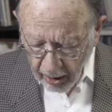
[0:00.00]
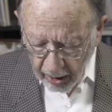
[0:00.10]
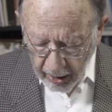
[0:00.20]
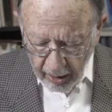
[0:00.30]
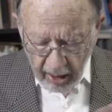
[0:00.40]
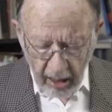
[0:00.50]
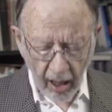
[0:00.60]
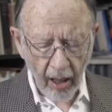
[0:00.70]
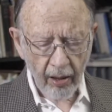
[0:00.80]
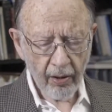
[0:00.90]
And its
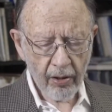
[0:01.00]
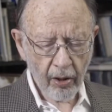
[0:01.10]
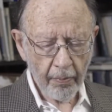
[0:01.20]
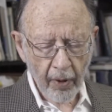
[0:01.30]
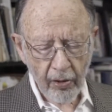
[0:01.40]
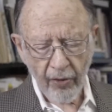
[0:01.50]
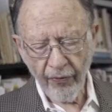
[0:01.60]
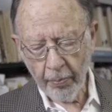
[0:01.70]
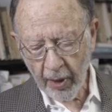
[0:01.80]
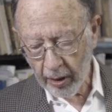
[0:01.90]
scholars are most
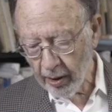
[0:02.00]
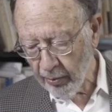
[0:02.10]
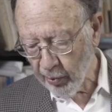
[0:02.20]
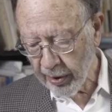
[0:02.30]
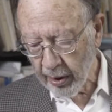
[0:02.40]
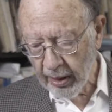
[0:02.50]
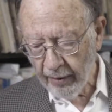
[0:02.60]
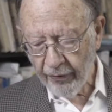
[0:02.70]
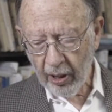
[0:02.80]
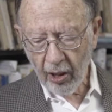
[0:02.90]
familiar with the
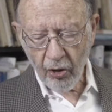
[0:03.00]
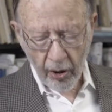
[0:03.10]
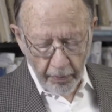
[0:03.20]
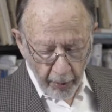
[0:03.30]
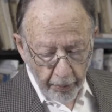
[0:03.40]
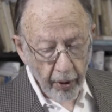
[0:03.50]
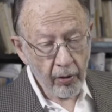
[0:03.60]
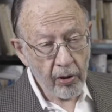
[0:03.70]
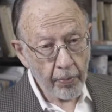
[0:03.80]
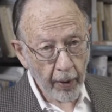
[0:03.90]
definition
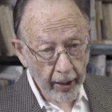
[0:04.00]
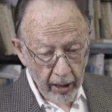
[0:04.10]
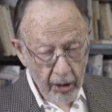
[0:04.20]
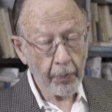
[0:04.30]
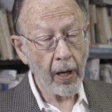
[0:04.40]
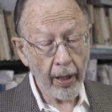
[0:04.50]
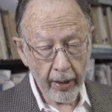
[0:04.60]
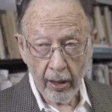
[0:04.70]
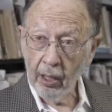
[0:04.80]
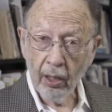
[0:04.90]
proposed by its
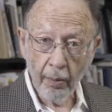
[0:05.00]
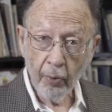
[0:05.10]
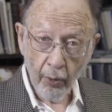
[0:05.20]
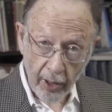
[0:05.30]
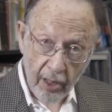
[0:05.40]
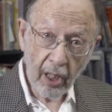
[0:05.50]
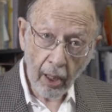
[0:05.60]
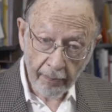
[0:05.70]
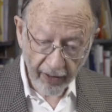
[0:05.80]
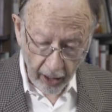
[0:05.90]
pioneer, Maurice
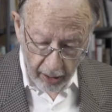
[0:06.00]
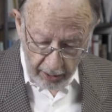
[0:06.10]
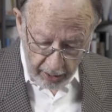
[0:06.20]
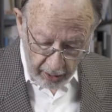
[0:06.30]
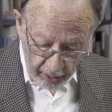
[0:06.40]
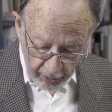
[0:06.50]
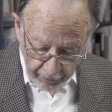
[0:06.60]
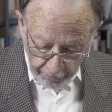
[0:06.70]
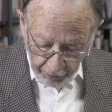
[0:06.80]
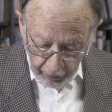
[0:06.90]
Obvox.
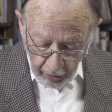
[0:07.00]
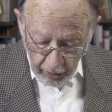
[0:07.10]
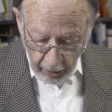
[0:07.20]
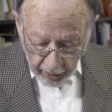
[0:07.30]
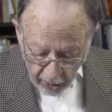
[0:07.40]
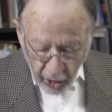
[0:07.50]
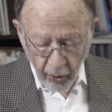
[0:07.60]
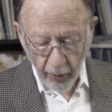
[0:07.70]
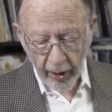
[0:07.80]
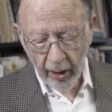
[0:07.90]

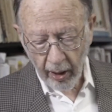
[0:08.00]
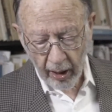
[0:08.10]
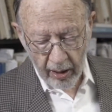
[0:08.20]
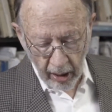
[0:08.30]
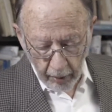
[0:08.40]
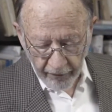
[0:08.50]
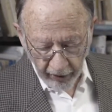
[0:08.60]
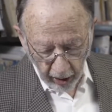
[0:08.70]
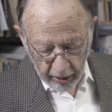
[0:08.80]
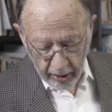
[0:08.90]
History, as
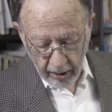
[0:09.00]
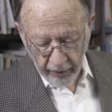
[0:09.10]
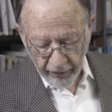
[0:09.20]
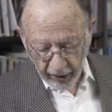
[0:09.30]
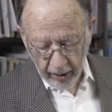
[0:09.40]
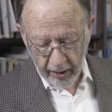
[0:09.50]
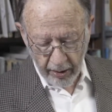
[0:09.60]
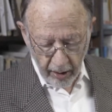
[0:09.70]
Obvox defines